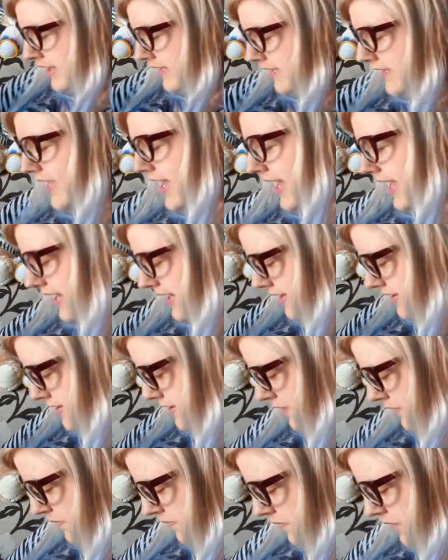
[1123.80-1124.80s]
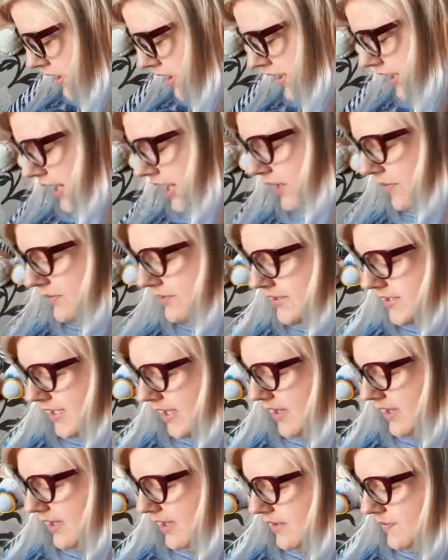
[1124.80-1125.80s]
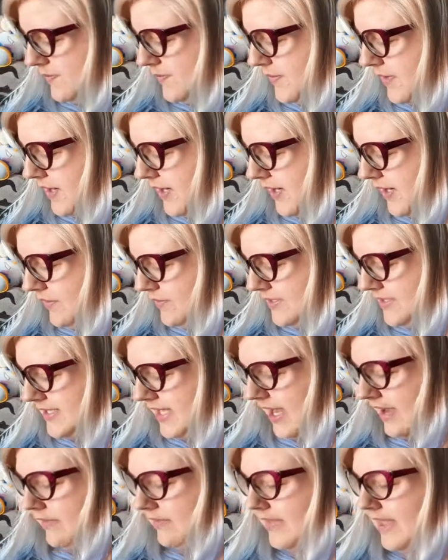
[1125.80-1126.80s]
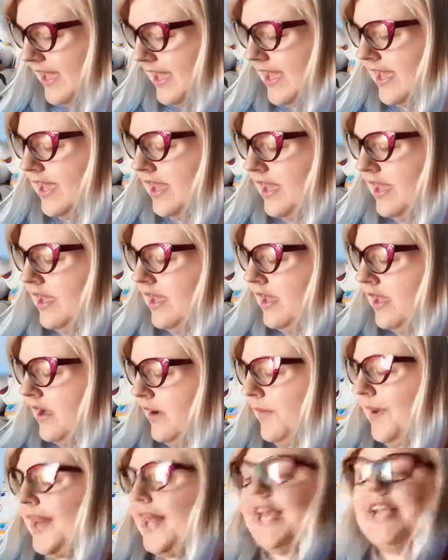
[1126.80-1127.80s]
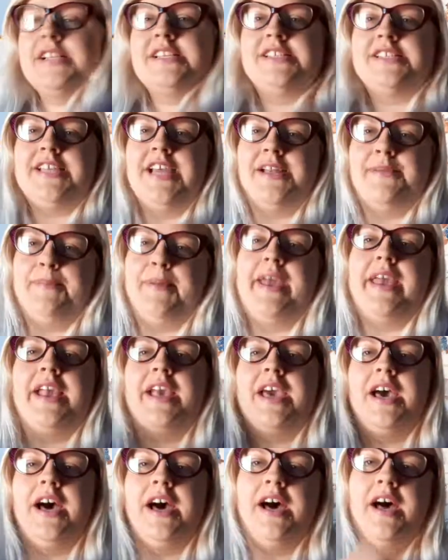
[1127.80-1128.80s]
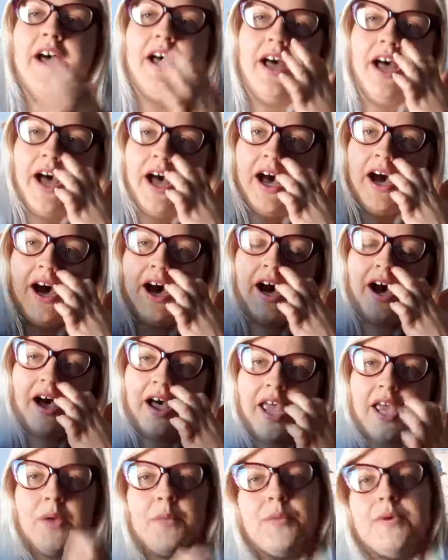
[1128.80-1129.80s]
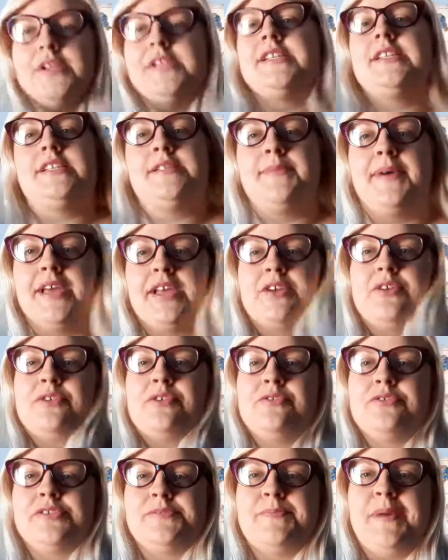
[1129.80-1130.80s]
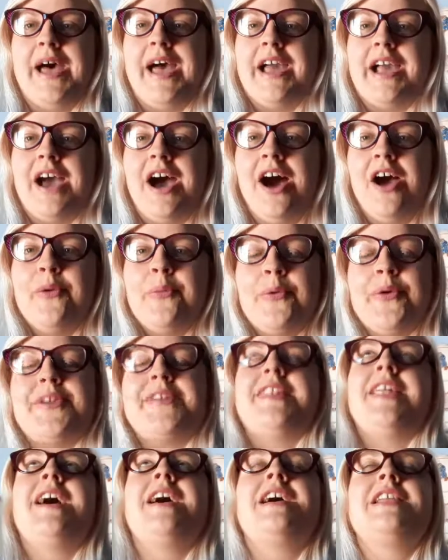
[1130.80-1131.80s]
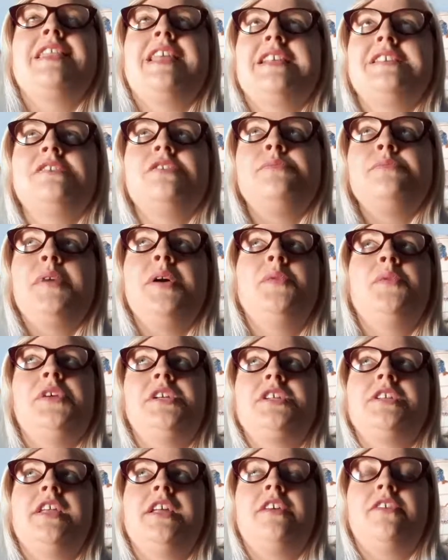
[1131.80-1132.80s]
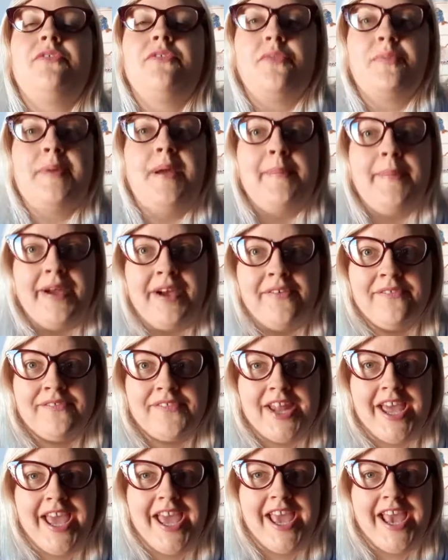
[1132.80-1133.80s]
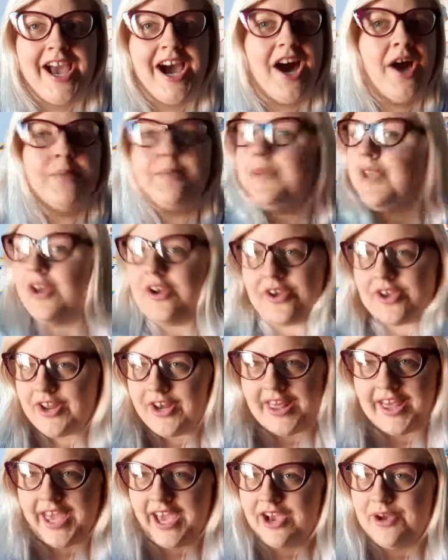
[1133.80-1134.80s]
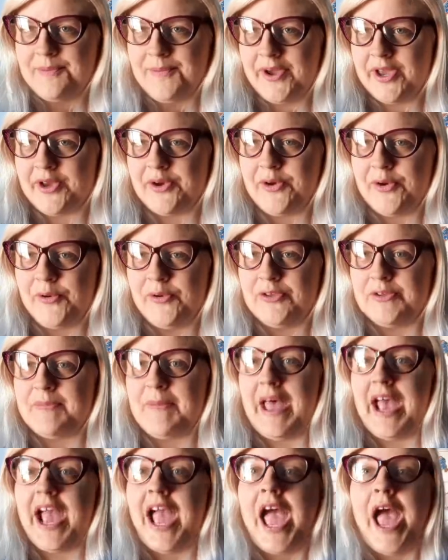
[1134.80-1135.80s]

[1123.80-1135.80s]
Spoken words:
Then while I was down there, I went into Ted Baker. I wanted a Michael Kors bag. I want that. That's on my wish list for my birthday. I'm not going to get a Michael Kors bag,